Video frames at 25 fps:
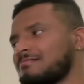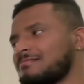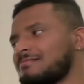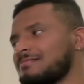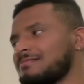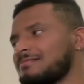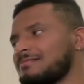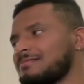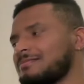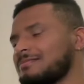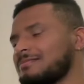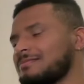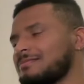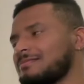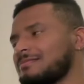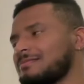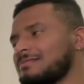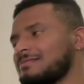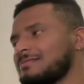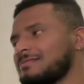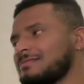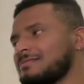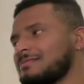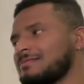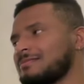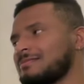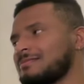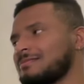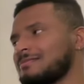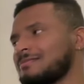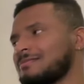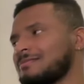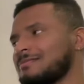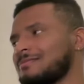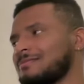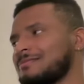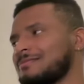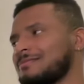
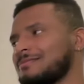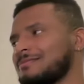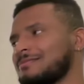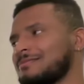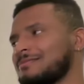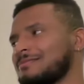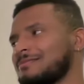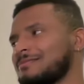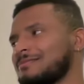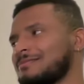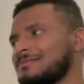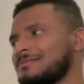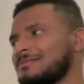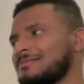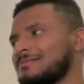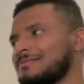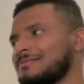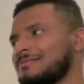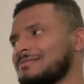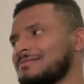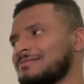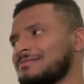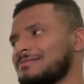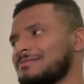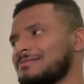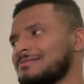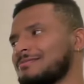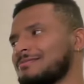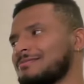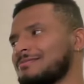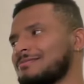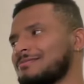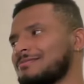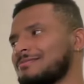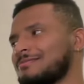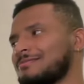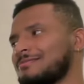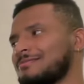
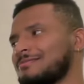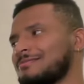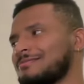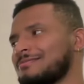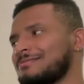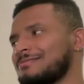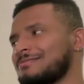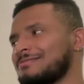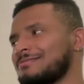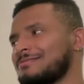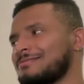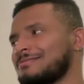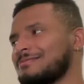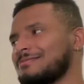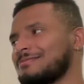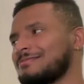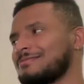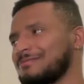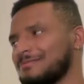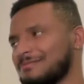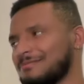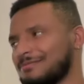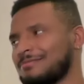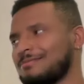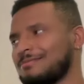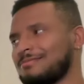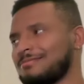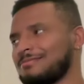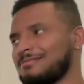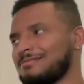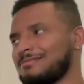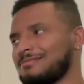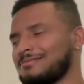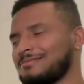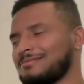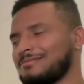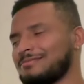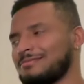
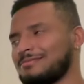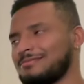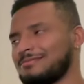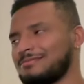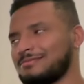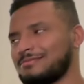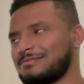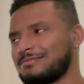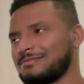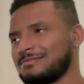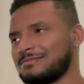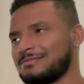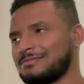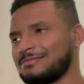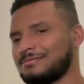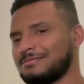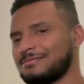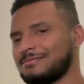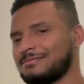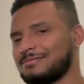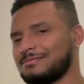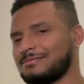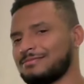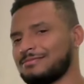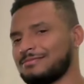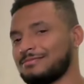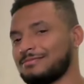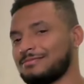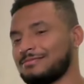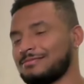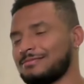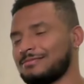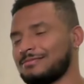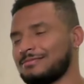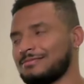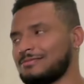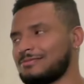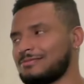
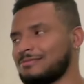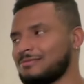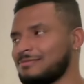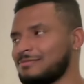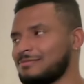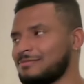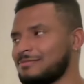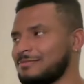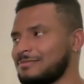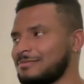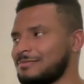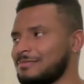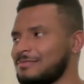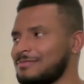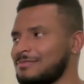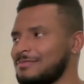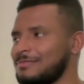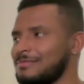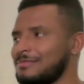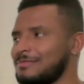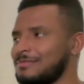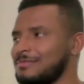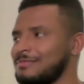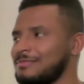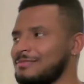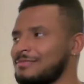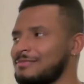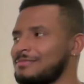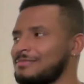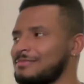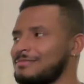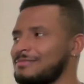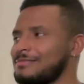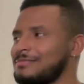(silent)